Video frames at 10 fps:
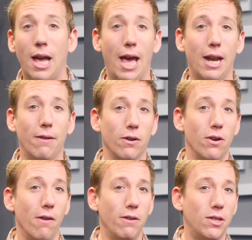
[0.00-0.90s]
and if you're
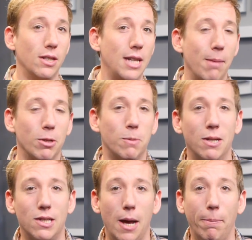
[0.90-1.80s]
nervous, the timer
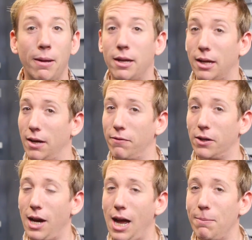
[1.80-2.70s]
speeds up, and if
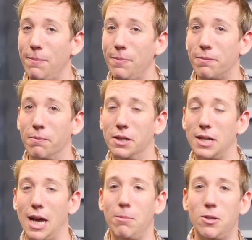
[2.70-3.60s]
you're calm, the
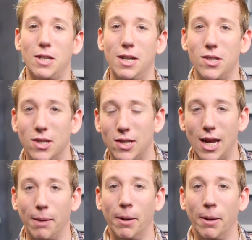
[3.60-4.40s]
timer stays the same,